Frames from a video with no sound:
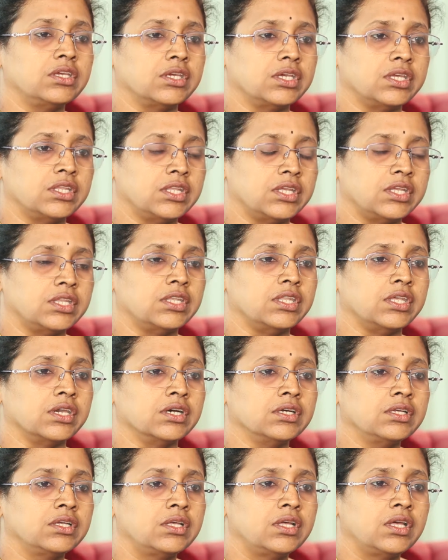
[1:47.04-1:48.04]
in India
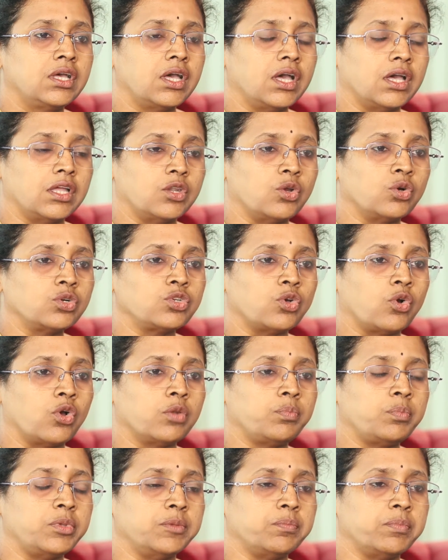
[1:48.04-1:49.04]
and not all
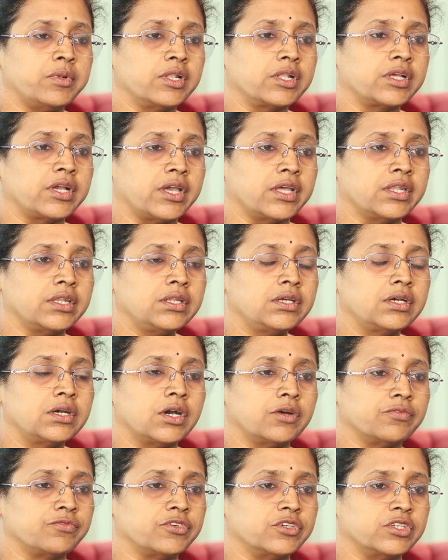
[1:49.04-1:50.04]
people can
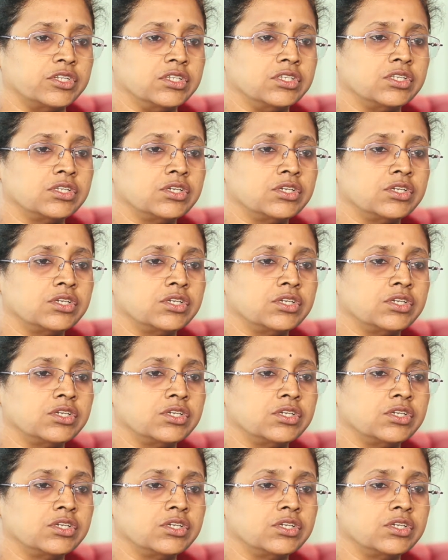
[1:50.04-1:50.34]
afford it.